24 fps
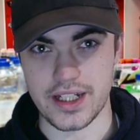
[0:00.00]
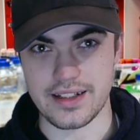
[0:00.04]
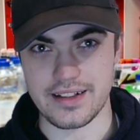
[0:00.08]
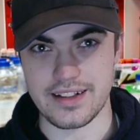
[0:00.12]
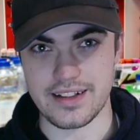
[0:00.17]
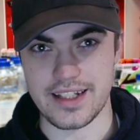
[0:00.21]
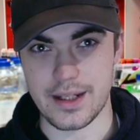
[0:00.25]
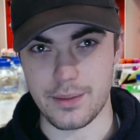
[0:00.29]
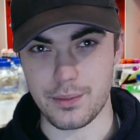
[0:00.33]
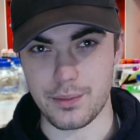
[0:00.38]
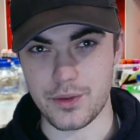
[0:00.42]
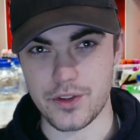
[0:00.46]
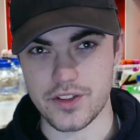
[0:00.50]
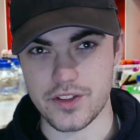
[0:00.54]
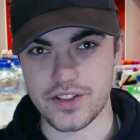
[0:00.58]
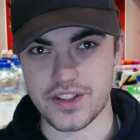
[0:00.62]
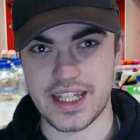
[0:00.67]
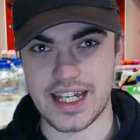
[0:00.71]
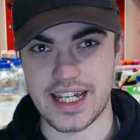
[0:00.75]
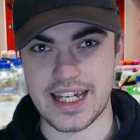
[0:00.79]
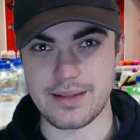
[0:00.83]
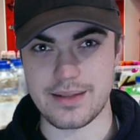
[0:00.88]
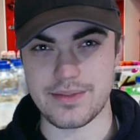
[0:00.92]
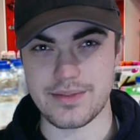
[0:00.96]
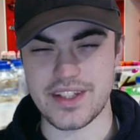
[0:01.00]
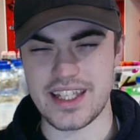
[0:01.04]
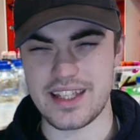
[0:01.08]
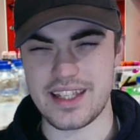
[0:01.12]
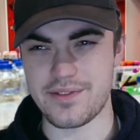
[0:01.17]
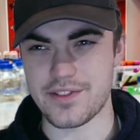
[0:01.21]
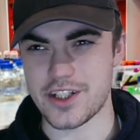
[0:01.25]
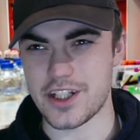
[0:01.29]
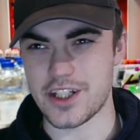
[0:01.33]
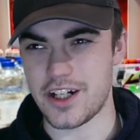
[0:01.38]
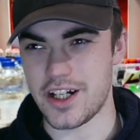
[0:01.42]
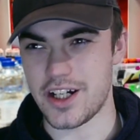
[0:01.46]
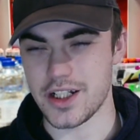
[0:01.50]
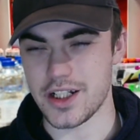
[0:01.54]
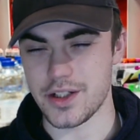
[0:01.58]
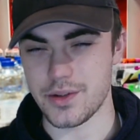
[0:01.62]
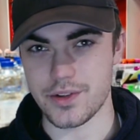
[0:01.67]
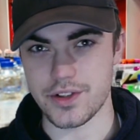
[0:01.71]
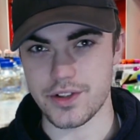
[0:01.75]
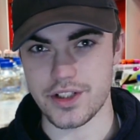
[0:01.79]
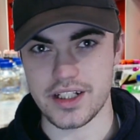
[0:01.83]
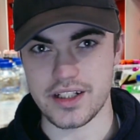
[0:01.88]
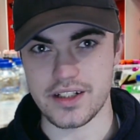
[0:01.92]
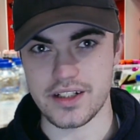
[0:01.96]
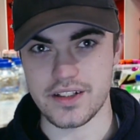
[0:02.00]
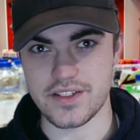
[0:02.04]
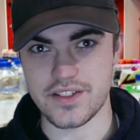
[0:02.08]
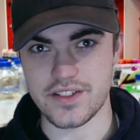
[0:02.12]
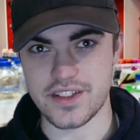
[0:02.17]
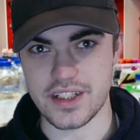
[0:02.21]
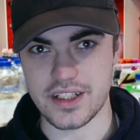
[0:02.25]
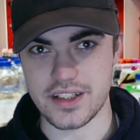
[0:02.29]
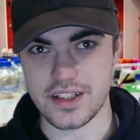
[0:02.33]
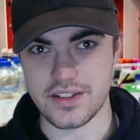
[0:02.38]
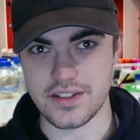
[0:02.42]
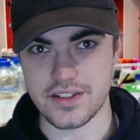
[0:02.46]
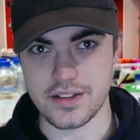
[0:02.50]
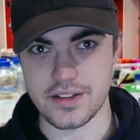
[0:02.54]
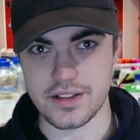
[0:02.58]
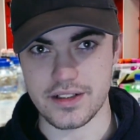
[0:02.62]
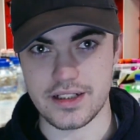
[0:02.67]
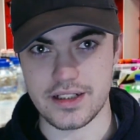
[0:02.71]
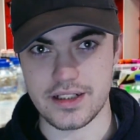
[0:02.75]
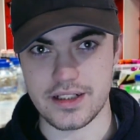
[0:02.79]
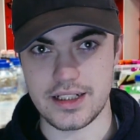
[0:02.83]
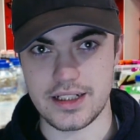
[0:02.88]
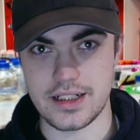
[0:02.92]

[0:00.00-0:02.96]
And there was games, even earlier on in the season,